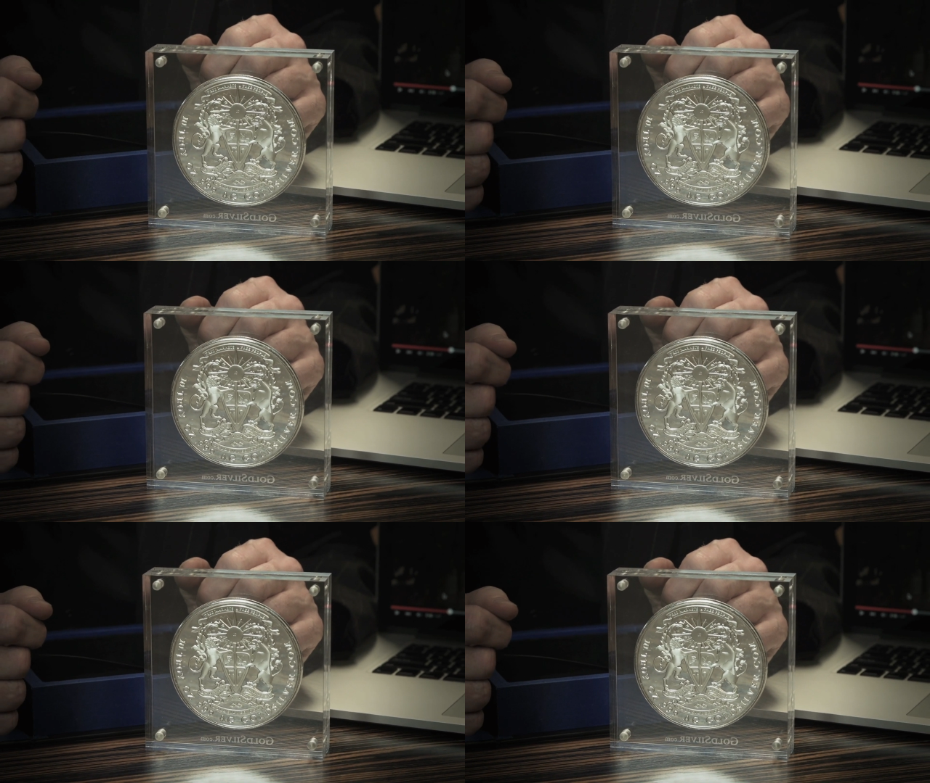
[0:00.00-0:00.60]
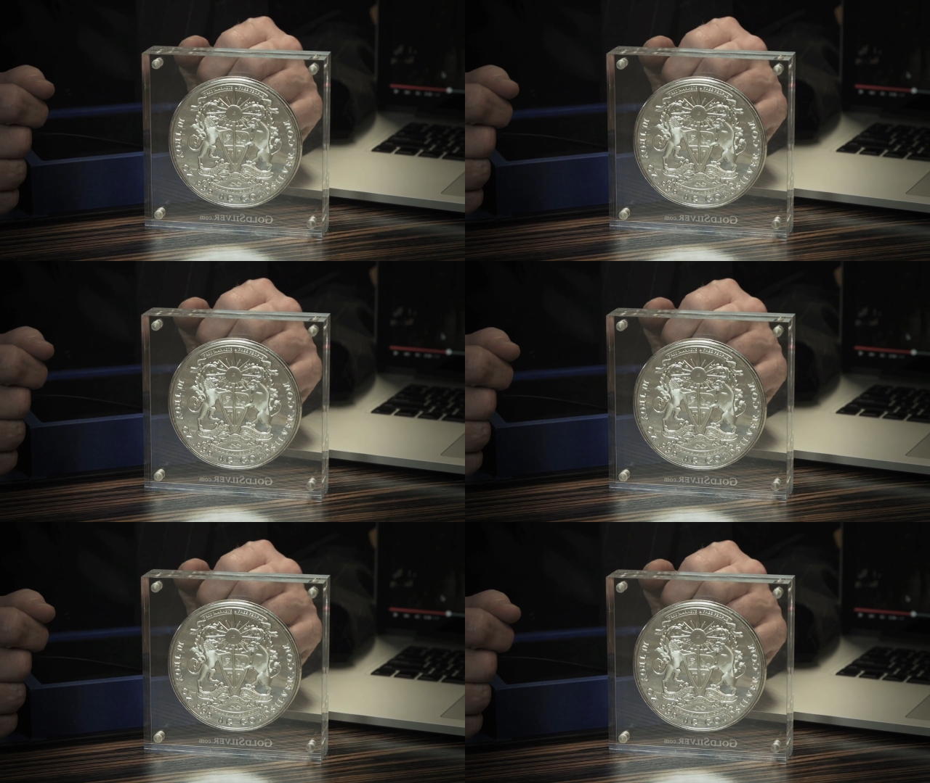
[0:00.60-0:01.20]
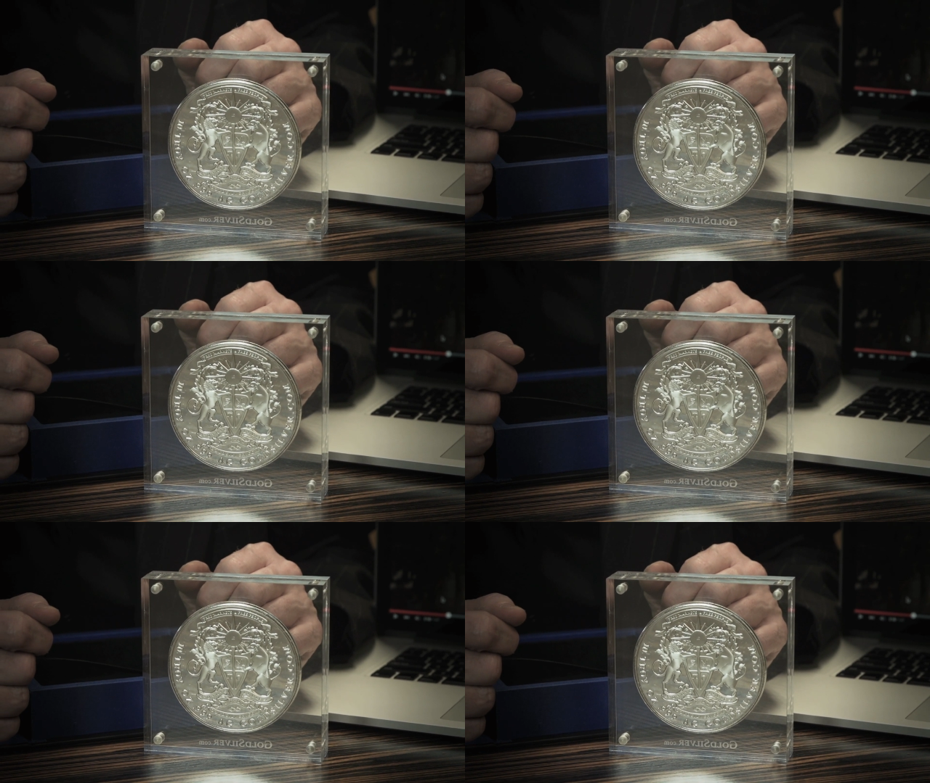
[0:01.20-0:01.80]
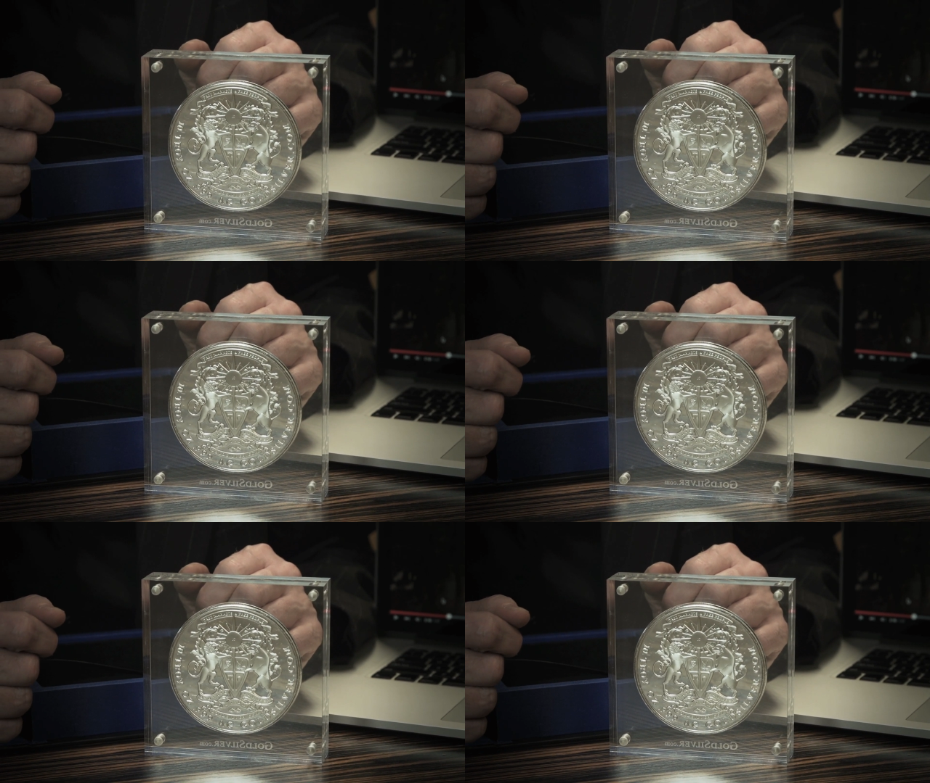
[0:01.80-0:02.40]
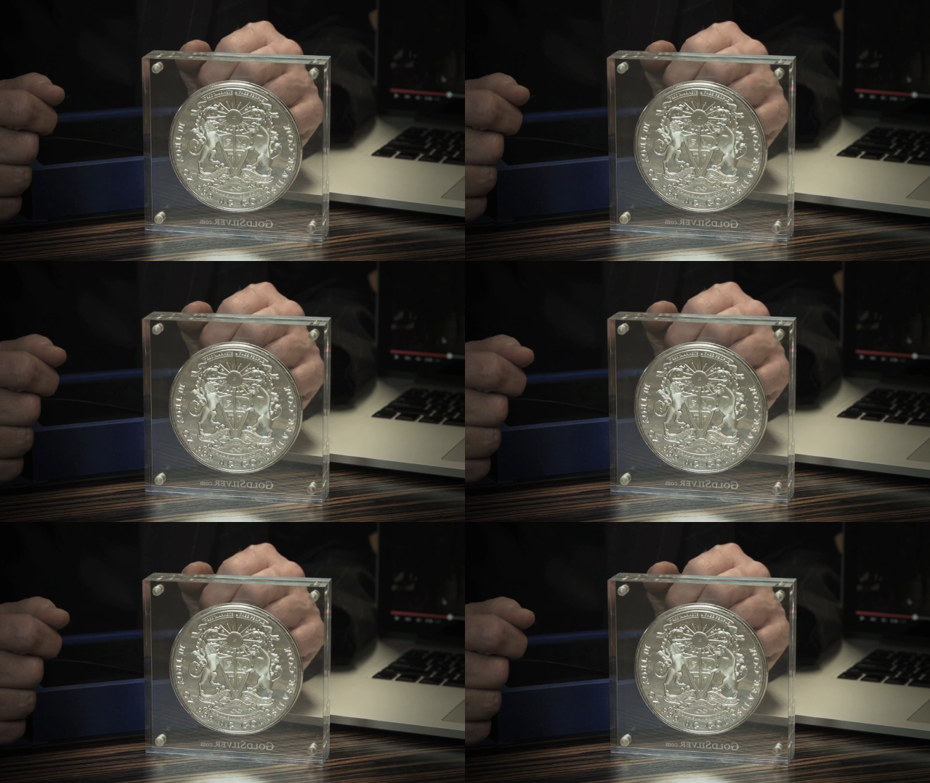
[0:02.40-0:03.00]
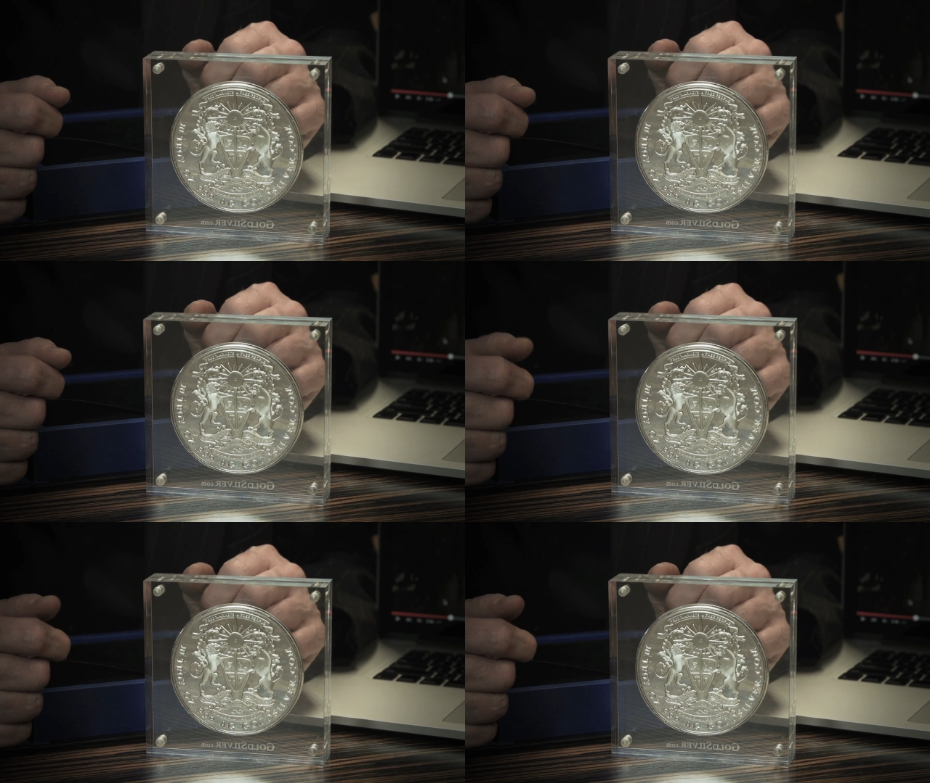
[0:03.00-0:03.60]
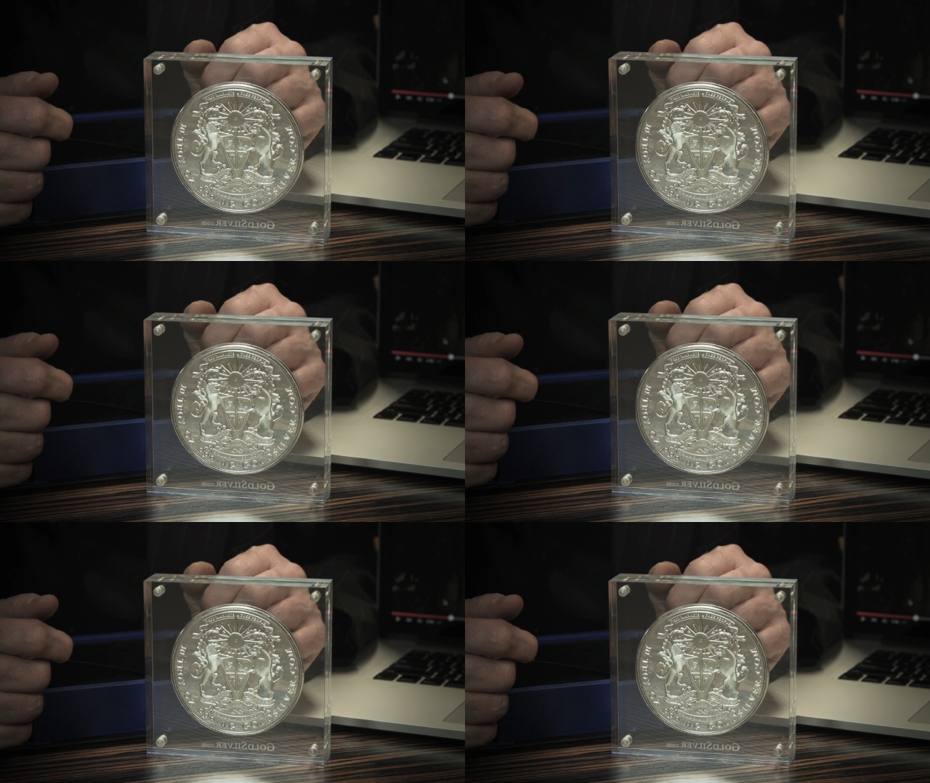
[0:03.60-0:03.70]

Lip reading: [unreadable: no face in view]